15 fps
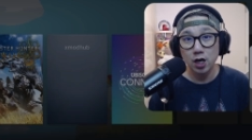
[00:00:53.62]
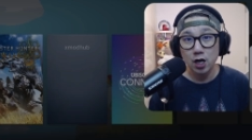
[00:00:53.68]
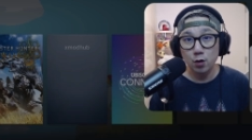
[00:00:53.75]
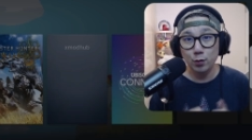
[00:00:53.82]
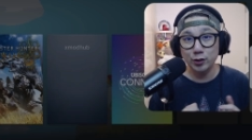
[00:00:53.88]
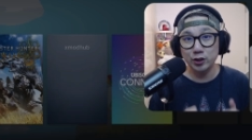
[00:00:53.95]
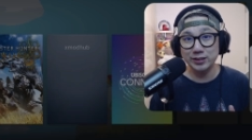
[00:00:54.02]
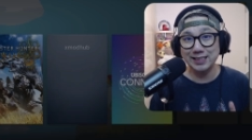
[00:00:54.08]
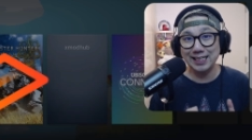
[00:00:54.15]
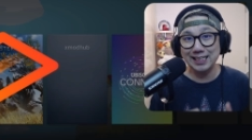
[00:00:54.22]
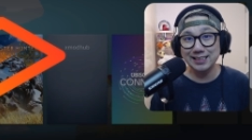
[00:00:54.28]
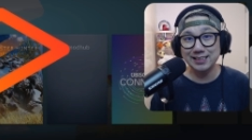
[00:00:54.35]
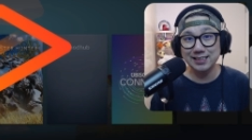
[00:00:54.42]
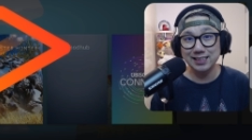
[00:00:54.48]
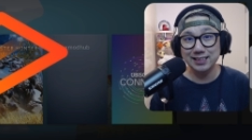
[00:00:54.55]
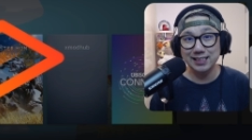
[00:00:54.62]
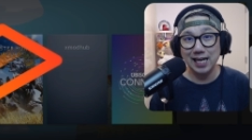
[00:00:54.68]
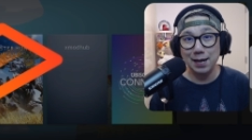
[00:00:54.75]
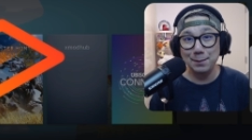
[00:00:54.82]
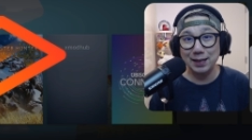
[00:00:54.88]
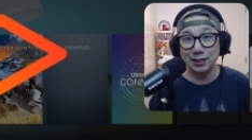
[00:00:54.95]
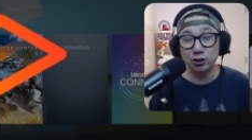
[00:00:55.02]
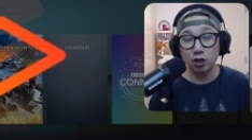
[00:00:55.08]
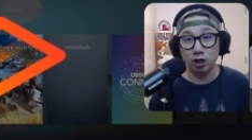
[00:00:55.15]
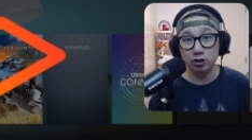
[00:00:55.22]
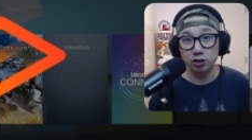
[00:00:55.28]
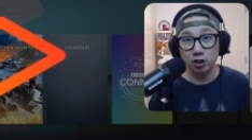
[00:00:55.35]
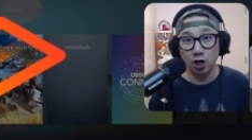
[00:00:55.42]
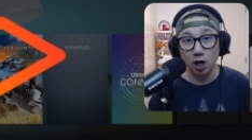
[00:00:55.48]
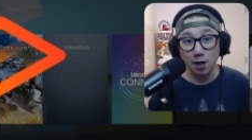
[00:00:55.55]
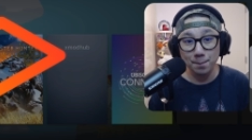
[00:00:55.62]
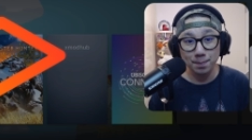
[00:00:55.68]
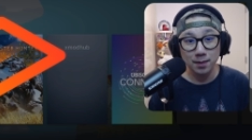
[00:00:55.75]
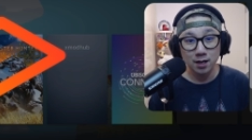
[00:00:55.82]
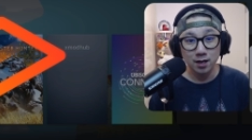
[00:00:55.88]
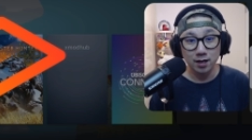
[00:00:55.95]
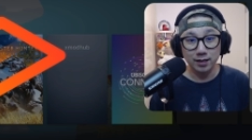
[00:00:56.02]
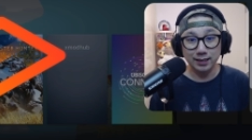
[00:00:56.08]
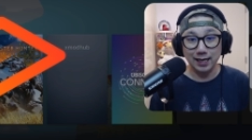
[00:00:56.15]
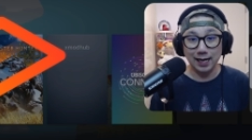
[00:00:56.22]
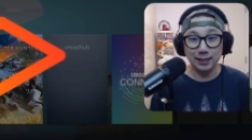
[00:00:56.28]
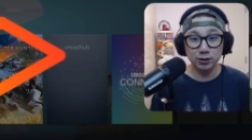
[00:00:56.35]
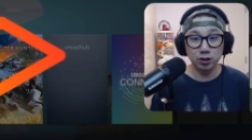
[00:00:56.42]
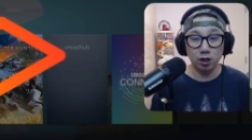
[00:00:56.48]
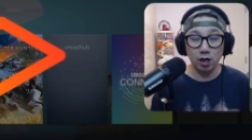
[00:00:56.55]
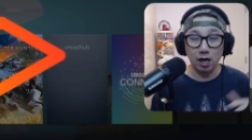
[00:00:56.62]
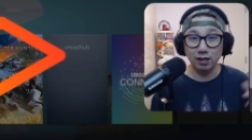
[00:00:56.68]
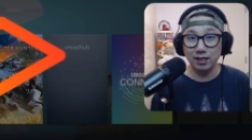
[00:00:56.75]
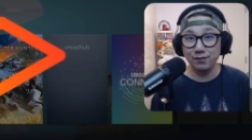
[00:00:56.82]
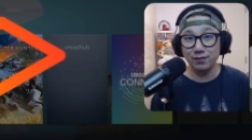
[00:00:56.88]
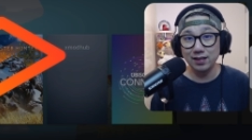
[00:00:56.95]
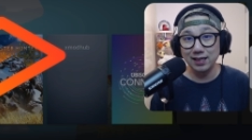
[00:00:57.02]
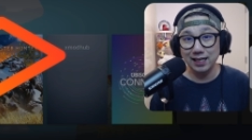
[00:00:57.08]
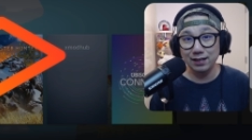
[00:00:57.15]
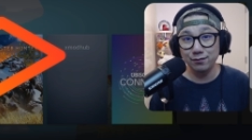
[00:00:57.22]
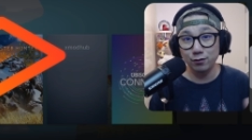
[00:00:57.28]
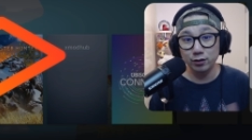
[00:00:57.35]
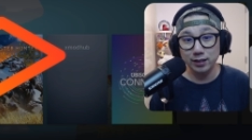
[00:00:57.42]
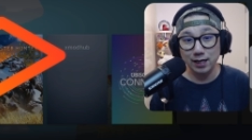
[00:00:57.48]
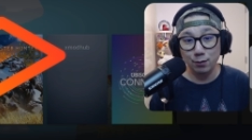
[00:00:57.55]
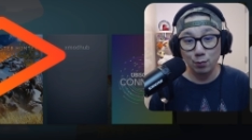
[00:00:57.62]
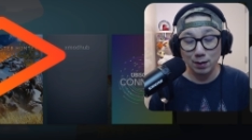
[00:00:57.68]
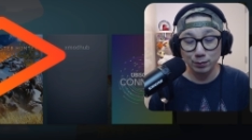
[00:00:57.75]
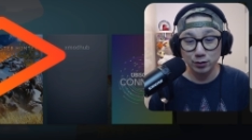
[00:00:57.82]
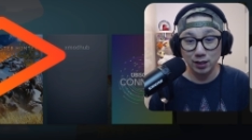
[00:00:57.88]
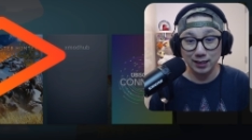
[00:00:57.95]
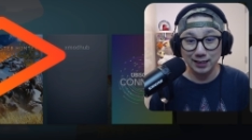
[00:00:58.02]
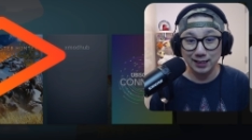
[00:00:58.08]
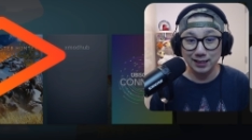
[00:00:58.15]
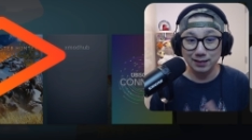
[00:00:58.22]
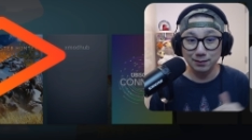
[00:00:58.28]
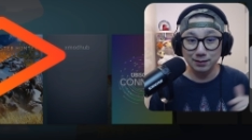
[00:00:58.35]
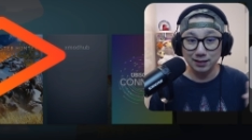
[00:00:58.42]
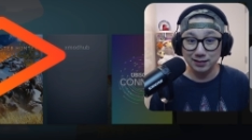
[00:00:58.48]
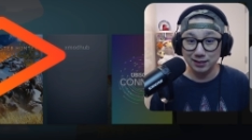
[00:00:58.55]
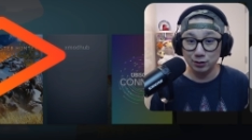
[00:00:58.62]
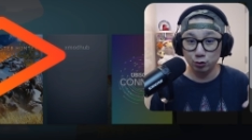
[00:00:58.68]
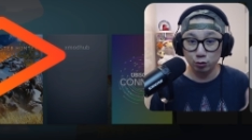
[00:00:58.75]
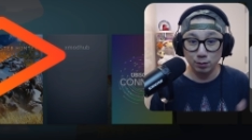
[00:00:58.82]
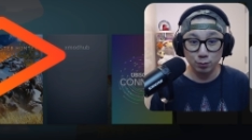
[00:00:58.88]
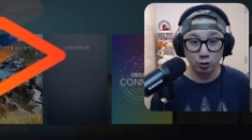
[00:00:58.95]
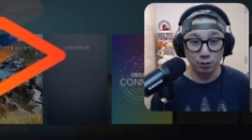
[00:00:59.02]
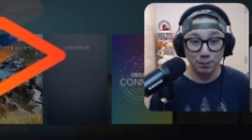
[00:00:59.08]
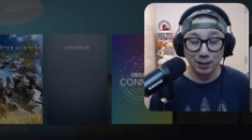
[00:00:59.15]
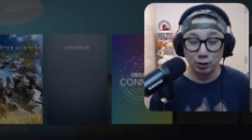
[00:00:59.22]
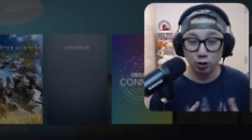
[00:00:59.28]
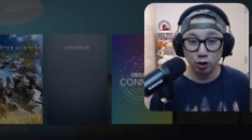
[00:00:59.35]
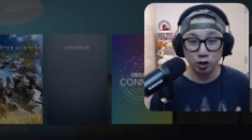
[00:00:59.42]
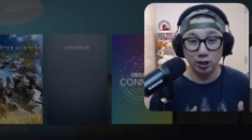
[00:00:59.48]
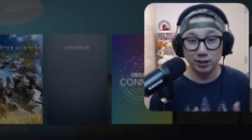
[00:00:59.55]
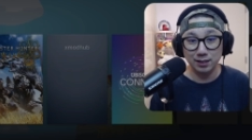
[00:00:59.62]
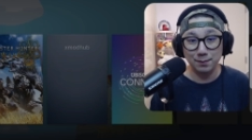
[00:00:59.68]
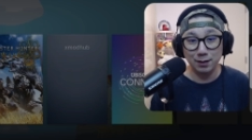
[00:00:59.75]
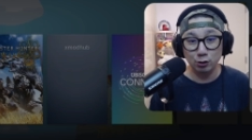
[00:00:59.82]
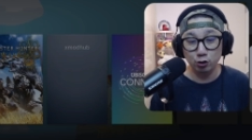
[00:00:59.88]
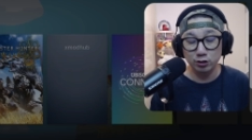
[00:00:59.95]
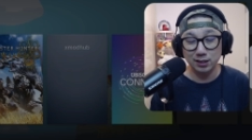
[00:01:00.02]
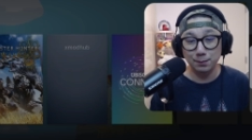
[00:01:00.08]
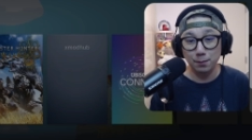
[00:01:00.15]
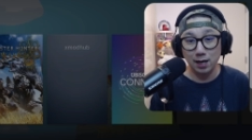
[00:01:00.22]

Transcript: which is instantgaming.com. Okay, so I'll leave a link for their website in the description. Make sure you check them out using my